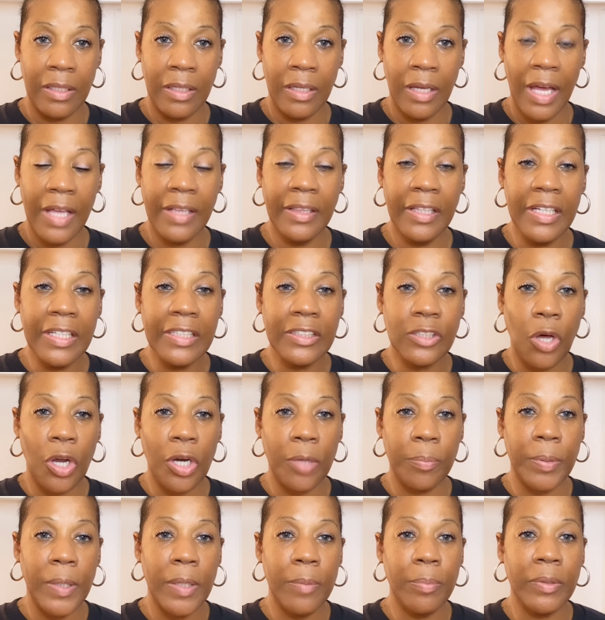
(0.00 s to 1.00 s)
And these are the
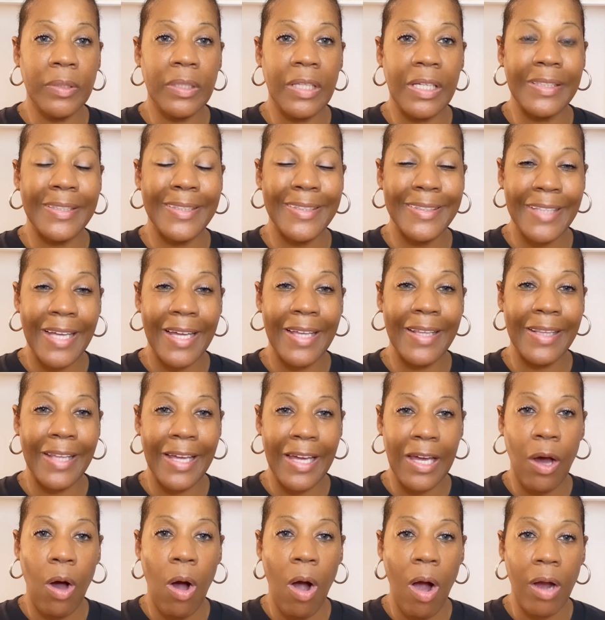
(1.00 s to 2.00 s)
people that say
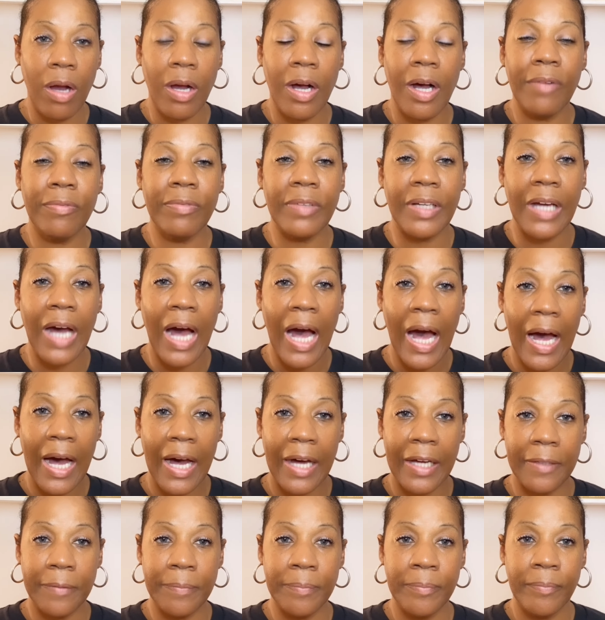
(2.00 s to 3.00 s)
they are of
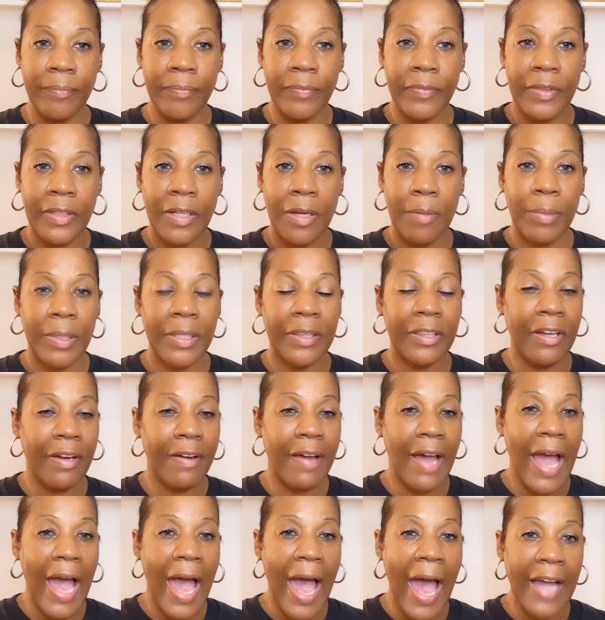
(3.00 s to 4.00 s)
God, but
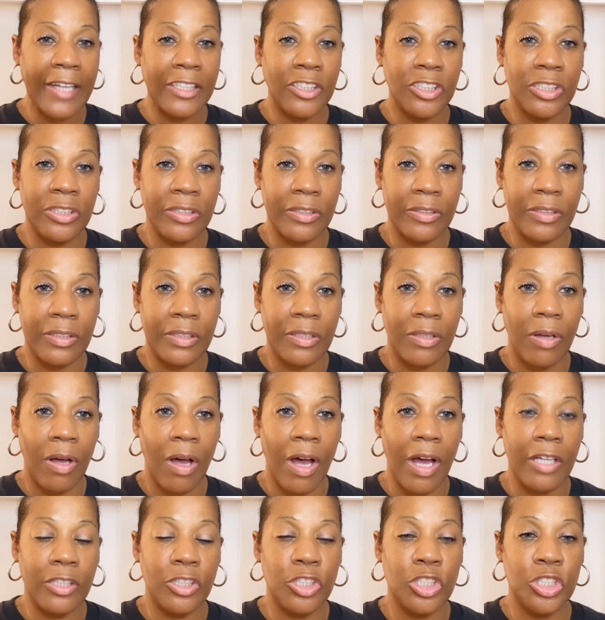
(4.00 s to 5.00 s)
their actions
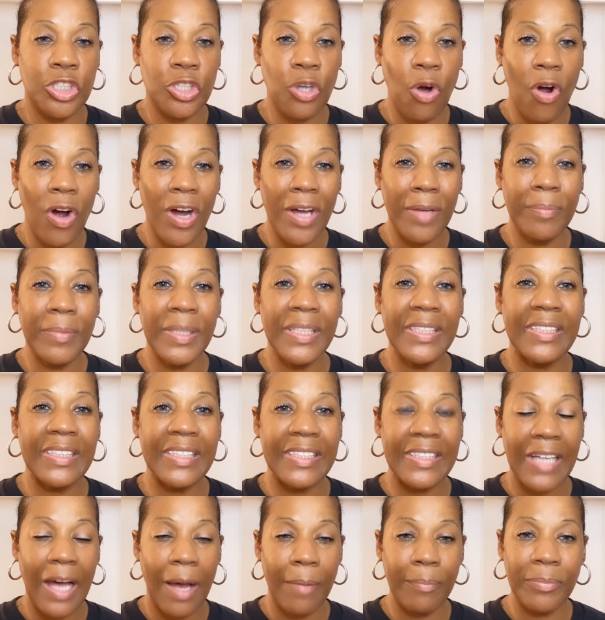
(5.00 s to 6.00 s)
are showing me
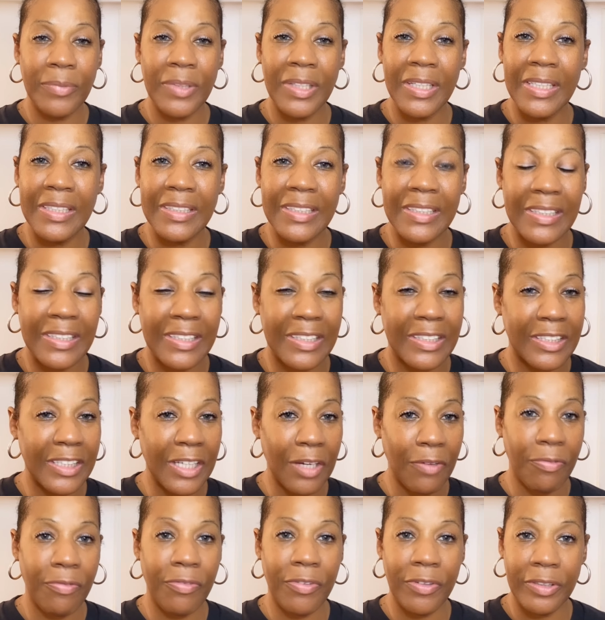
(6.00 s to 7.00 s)
something
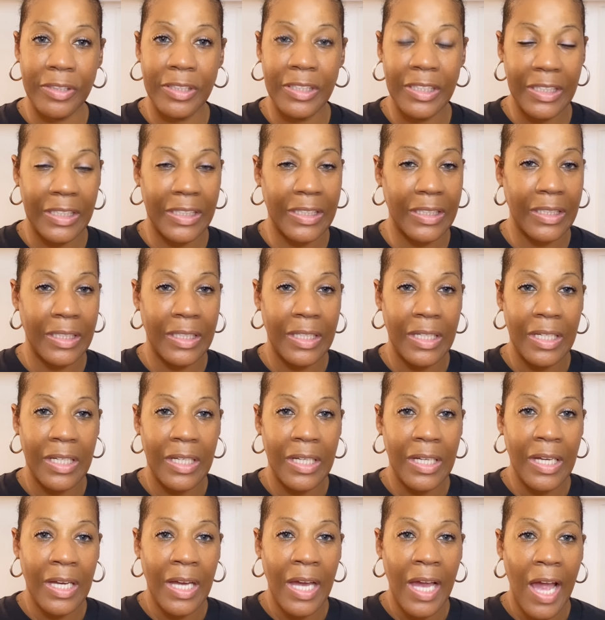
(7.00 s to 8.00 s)
differently.
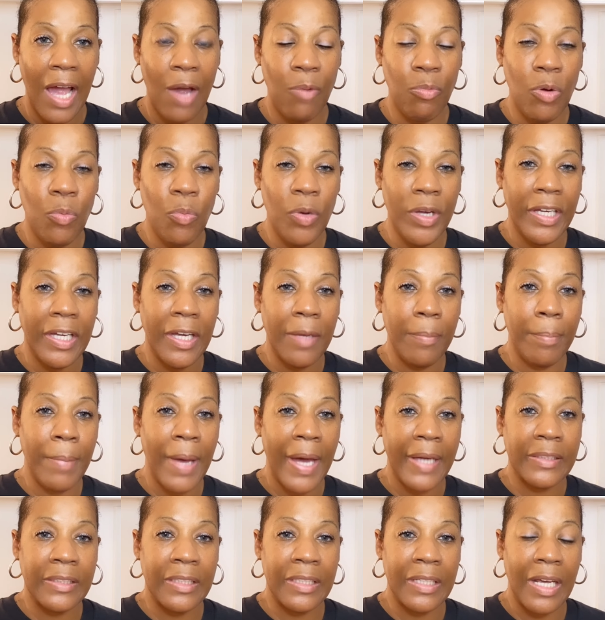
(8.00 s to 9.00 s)
And when we get
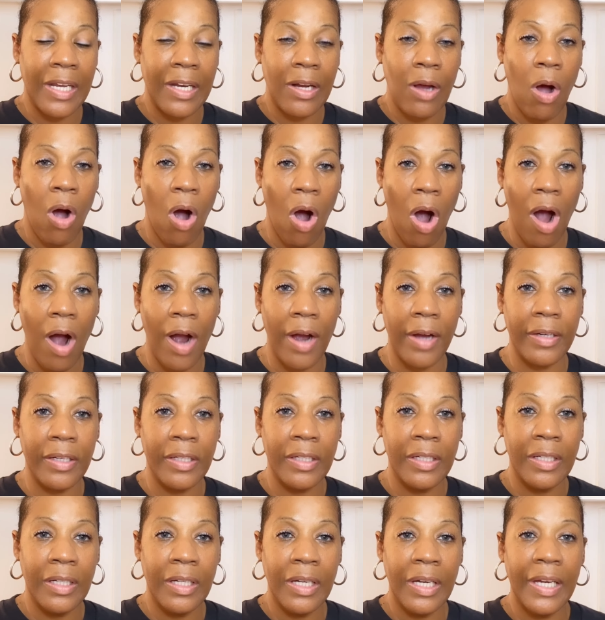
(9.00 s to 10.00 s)
back to that heart,
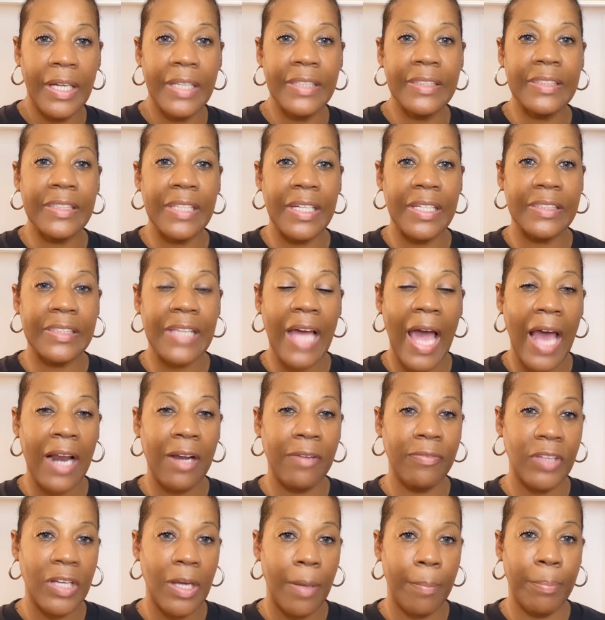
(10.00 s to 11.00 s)
it says, out
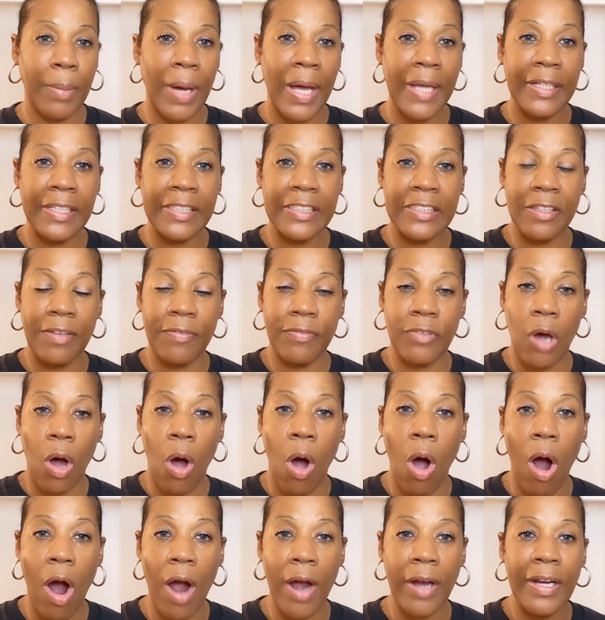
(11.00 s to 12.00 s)
of the abundance of the
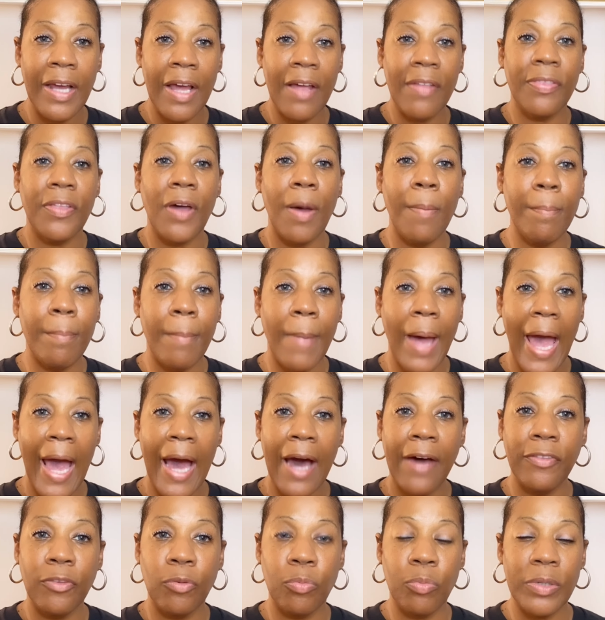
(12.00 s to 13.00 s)
heart, the
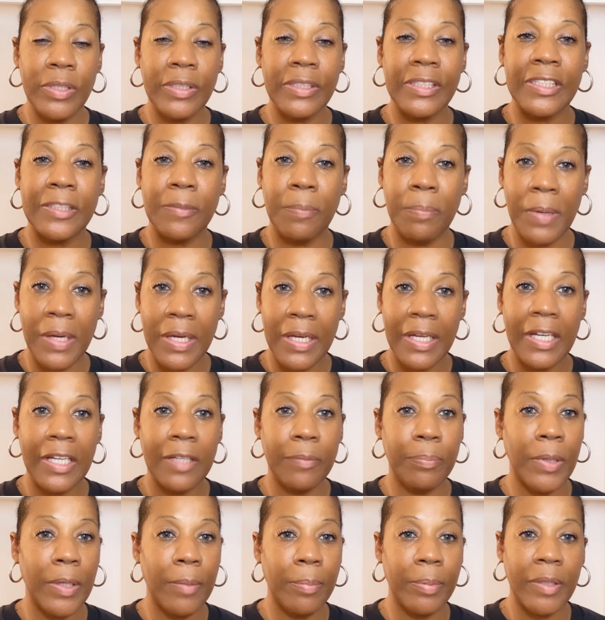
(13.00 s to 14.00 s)
mouth will speak it,
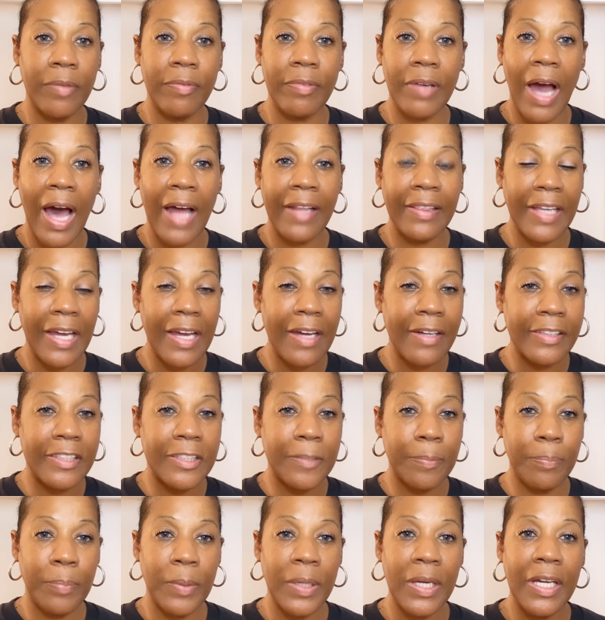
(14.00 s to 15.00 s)
people of God. They are
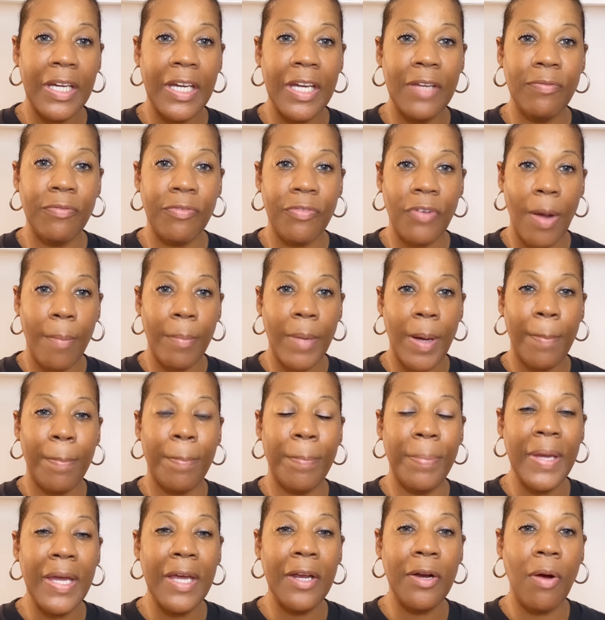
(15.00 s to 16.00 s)
speaking from a
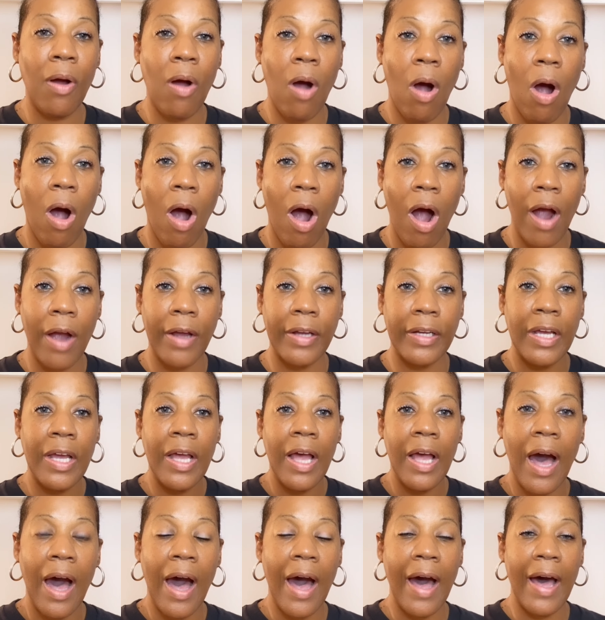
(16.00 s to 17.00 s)
bitter heart,
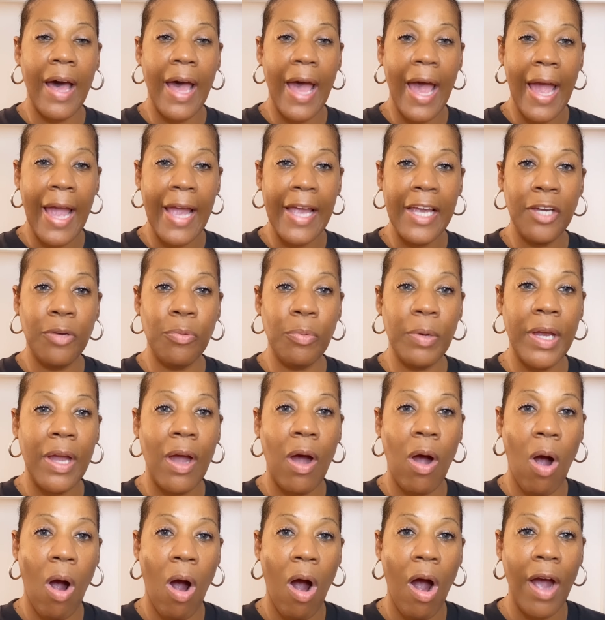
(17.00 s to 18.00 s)
an angry
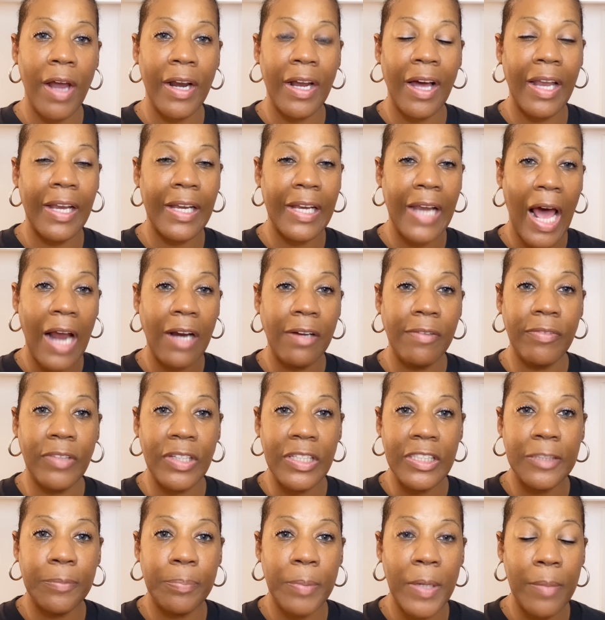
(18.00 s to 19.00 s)
heart. A lot of
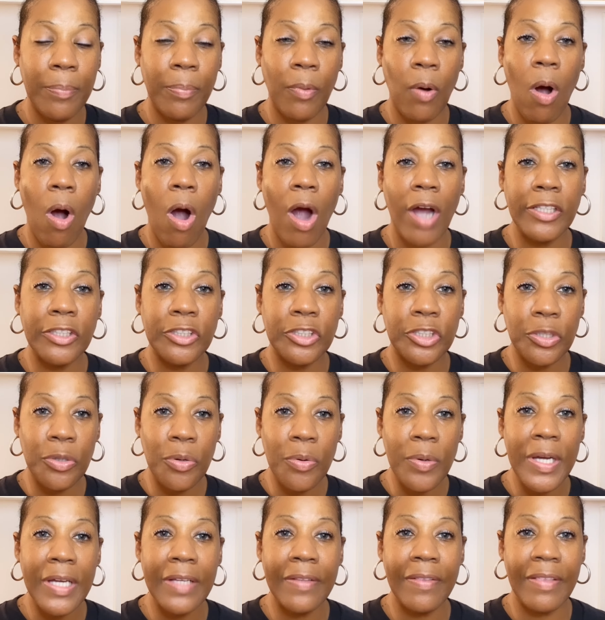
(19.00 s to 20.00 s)
these people are
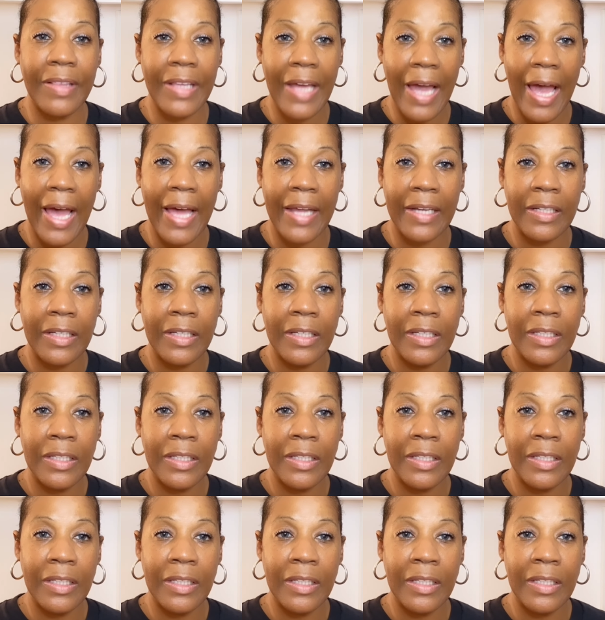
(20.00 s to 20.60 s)
doing that.